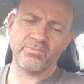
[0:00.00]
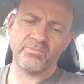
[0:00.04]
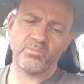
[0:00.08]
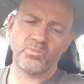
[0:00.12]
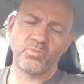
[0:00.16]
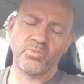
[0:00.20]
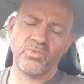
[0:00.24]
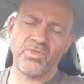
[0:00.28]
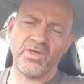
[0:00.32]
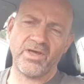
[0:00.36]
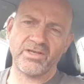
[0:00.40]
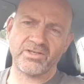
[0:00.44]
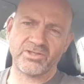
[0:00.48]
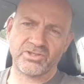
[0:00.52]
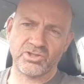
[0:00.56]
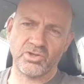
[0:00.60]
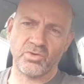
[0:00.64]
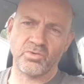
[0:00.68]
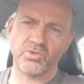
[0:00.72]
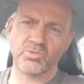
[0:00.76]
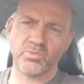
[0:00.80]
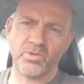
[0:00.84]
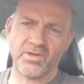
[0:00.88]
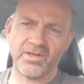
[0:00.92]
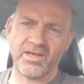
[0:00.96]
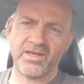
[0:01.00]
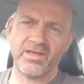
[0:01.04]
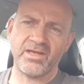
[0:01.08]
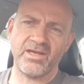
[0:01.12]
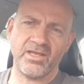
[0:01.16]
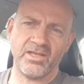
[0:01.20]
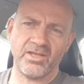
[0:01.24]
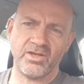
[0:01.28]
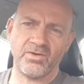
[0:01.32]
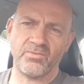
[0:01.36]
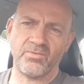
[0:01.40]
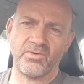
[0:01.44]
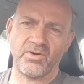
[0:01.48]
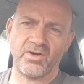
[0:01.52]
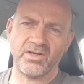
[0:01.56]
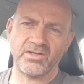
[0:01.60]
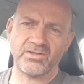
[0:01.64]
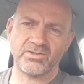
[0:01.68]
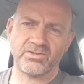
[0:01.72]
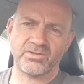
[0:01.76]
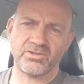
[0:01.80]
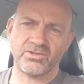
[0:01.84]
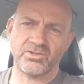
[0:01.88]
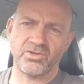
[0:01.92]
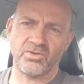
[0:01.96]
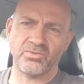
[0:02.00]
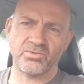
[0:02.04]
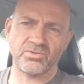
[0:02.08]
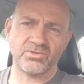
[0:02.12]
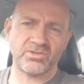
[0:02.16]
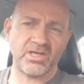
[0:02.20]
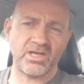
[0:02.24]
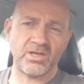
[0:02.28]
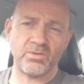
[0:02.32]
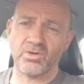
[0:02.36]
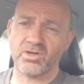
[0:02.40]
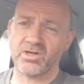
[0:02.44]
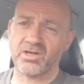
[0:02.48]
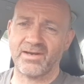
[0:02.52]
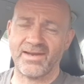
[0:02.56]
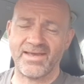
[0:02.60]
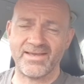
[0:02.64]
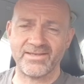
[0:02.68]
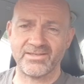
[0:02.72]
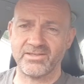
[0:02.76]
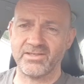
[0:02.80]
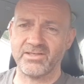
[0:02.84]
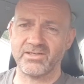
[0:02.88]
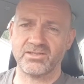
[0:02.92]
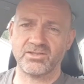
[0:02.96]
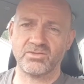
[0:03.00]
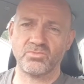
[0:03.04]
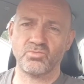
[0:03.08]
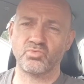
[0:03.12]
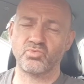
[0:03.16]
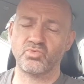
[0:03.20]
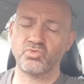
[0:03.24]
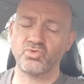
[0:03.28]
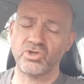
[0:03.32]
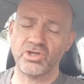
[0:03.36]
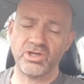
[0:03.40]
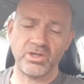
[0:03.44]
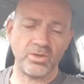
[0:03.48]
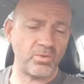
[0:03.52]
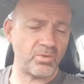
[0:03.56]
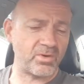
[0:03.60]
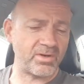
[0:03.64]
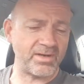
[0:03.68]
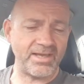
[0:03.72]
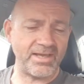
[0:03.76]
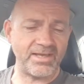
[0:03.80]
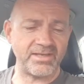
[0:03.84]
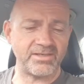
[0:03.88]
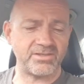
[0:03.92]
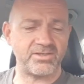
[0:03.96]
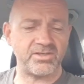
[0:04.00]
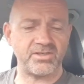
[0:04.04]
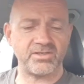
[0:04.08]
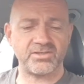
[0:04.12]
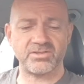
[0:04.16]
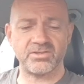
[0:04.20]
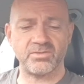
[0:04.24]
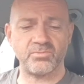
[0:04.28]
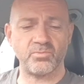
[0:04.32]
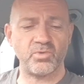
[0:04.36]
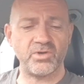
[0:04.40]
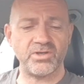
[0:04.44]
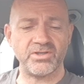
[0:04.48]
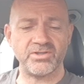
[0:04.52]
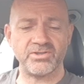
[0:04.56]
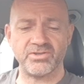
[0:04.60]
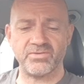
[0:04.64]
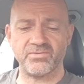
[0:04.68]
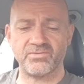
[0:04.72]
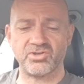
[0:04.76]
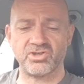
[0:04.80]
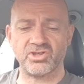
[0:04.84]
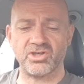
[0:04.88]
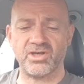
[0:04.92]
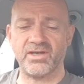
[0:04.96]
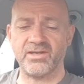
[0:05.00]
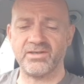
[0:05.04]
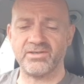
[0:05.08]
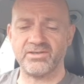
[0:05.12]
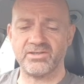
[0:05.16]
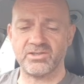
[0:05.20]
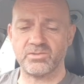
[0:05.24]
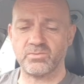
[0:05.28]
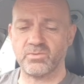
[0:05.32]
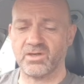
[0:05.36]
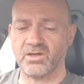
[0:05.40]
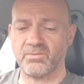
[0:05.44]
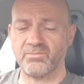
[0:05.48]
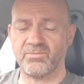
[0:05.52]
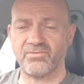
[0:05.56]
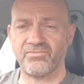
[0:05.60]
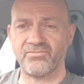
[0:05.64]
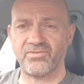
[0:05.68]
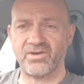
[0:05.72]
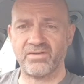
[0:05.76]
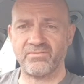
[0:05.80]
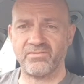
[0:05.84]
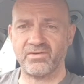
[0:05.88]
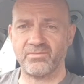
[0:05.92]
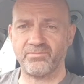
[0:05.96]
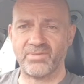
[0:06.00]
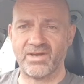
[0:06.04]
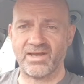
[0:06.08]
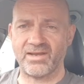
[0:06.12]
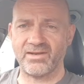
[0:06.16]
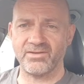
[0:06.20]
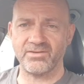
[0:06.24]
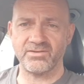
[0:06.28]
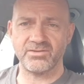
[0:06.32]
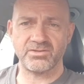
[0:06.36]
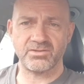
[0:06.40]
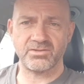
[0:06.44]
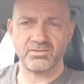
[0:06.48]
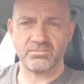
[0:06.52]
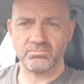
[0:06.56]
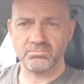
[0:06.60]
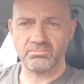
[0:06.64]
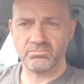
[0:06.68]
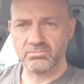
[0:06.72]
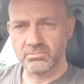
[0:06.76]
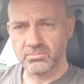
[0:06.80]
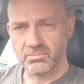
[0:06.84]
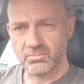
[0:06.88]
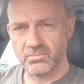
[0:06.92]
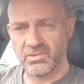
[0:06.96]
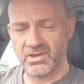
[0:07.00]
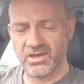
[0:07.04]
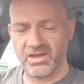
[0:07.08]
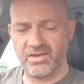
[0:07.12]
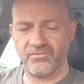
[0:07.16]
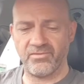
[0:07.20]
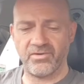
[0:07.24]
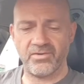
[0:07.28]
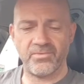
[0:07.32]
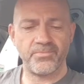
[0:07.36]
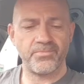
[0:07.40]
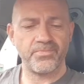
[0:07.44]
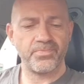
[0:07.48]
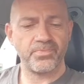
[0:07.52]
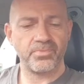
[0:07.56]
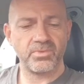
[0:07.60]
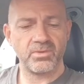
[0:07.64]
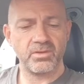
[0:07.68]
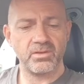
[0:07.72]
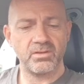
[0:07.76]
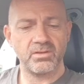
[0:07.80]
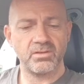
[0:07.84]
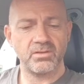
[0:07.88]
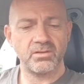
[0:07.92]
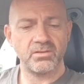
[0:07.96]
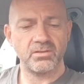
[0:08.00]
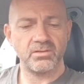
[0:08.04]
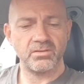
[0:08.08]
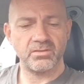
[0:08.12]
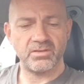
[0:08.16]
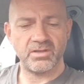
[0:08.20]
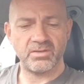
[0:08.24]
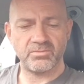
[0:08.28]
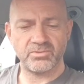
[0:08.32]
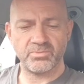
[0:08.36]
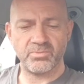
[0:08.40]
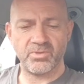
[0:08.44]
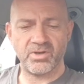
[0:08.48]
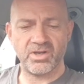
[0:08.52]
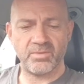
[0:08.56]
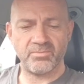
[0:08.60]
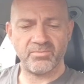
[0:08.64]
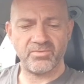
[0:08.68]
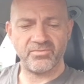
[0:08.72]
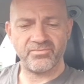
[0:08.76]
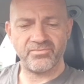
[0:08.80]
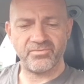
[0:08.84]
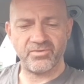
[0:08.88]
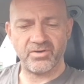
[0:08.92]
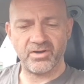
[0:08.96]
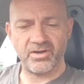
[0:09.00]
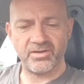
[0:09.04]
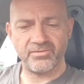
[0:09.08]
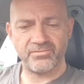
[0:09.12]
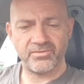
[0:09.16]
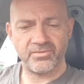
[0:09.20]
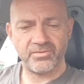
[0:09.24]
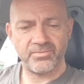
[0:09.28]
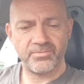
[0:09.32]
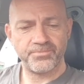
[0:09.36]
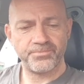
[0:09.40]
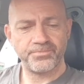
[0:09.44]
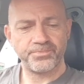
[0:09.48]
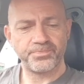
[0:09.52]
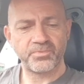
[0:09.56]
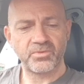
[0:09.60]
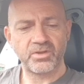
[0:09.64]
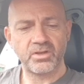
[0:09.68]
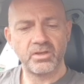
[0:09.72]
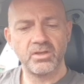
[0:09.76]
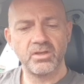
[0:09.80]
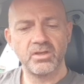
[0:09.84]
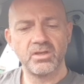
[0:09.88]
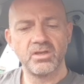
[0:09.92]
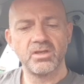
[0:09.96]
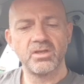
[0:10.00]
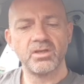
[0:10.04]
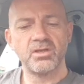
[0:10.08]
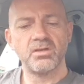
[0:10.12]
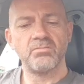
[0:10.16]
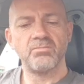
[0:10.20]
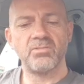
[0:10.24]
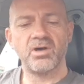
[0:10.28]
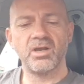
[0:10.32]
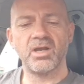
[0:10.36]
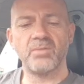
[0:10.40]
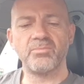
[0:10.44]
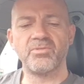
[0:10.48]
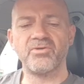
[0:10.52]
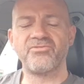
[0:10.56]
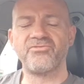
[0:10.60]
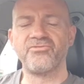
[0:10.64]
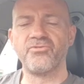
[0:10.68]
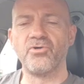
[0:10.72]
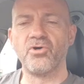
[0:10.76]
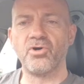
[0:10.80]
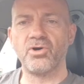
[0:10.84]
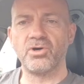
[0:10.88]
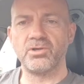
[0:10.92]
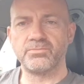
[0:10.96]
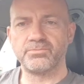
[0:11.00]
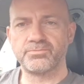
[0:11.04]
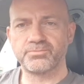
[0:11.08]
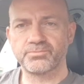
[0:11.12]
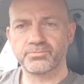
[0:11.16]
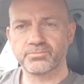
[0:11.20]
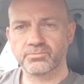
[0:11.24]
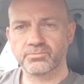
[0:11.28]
their songs, when they hit the right songs, they were classics, real classics. And Winds of Change is one of my favourite ballads ever. That was my number five. My number four,